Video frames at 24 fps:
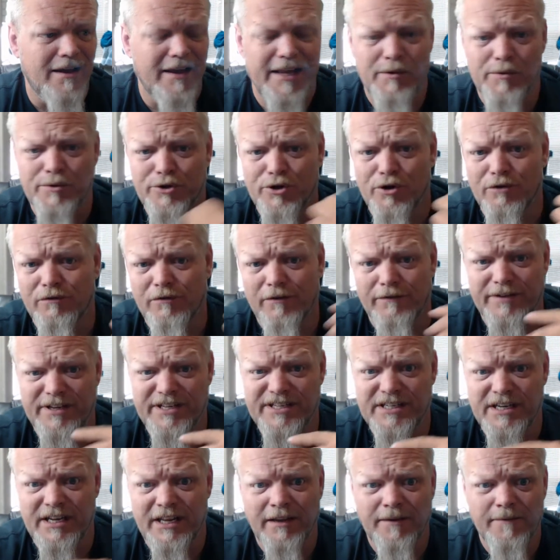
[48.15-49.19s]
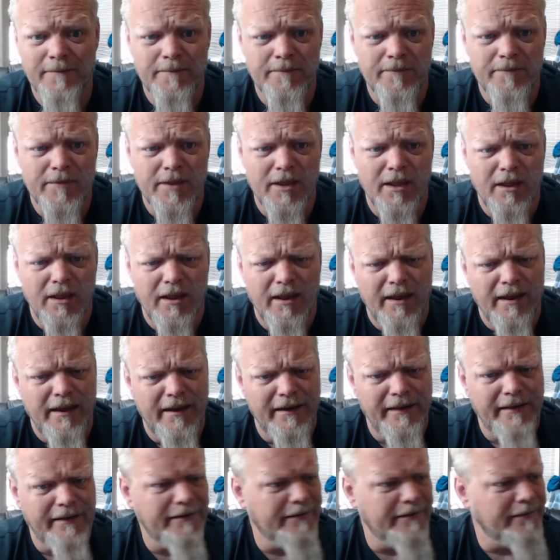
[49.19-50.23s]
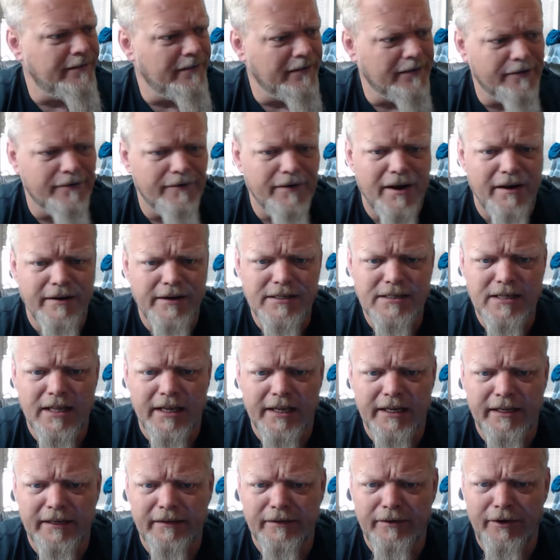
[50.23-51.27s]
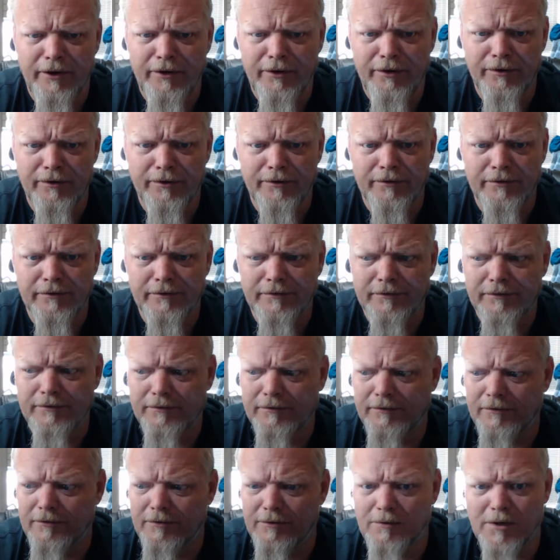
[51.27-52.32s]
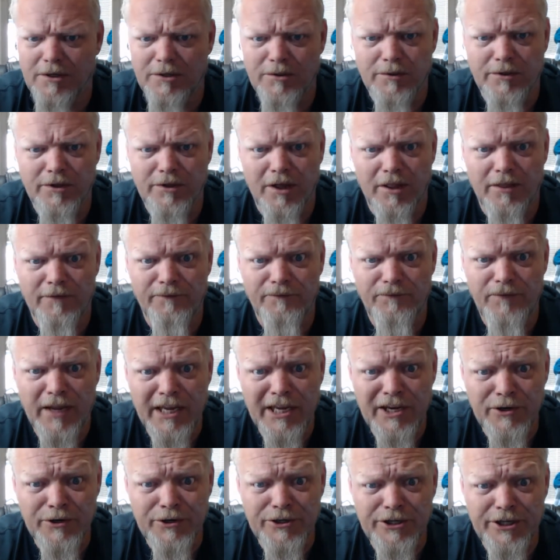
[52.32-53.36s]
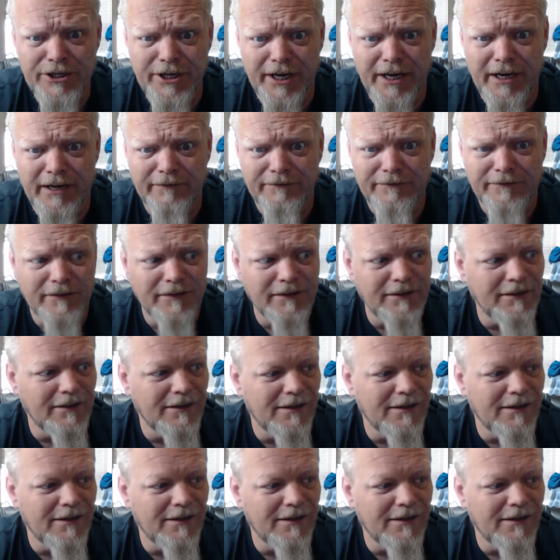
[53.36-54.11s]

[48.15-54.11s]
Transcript: He was over visiting, and he was looking around. He's like, "Dude, what's with all the figure stuff?"